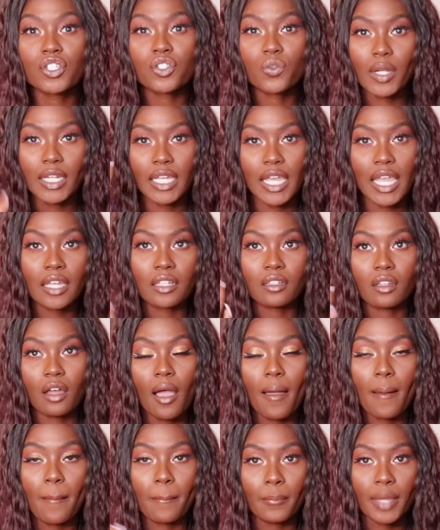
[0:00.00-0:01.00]

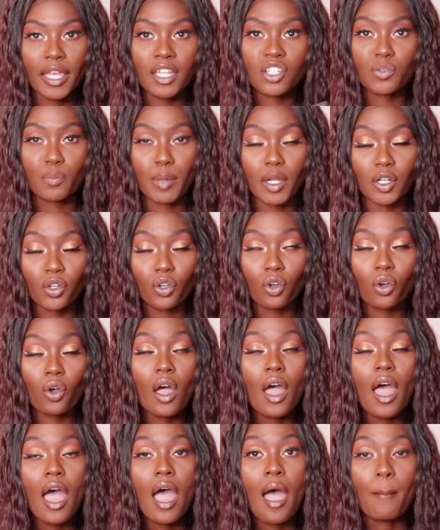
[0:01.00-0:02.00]
28-inch bundle.
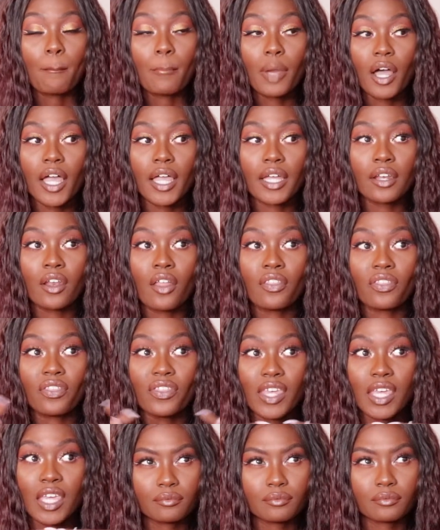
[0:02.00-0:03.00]
But
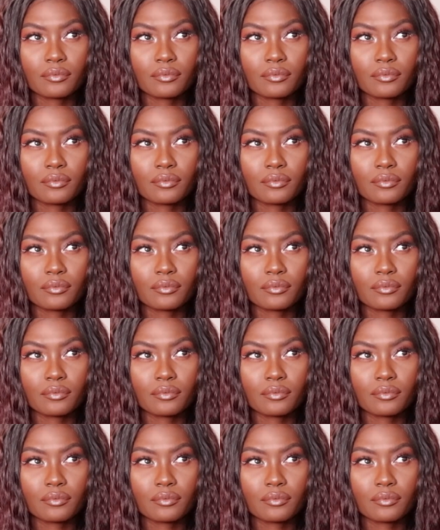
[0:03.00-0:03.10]
the